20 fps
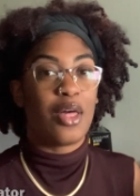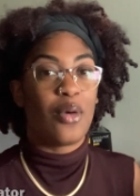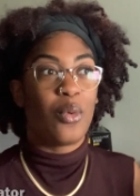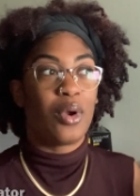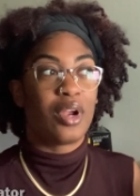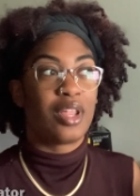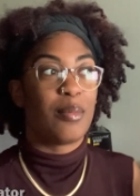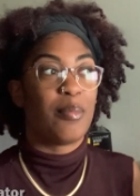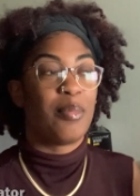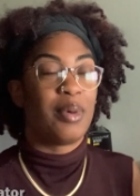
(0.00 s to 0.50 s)

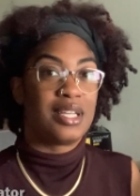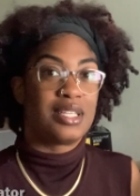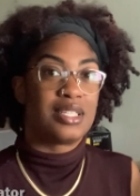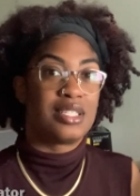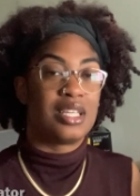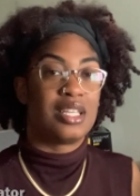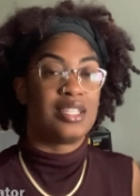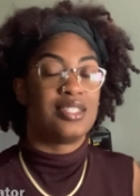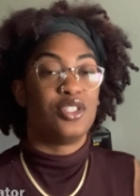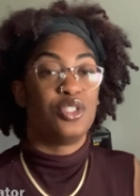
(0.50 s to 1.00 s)
one of the best
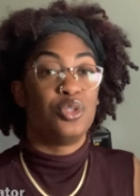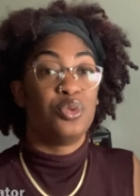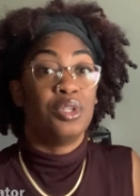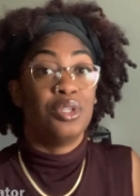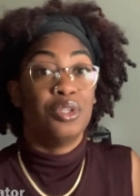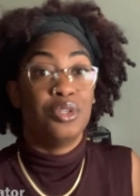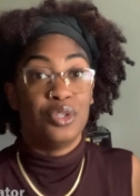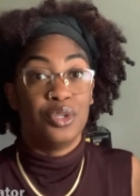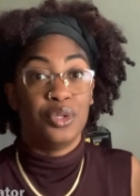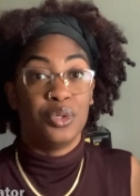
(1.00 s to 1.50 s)
things that you
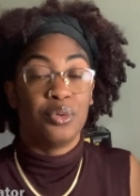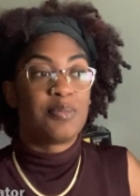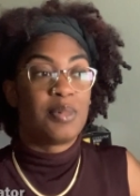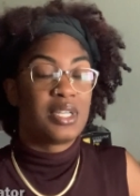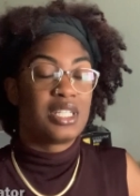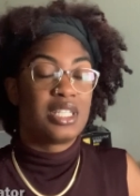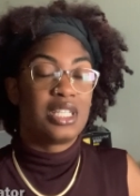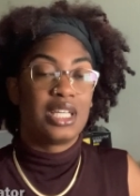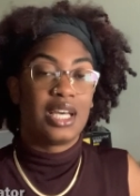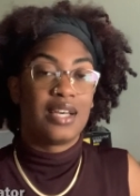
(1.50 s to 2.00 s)
can do,
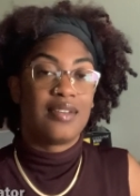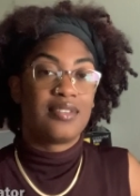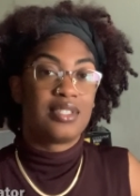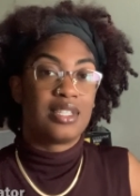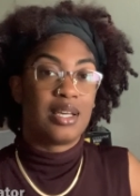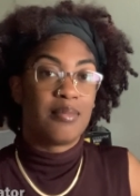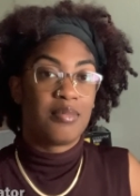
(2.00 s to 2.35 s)
especially as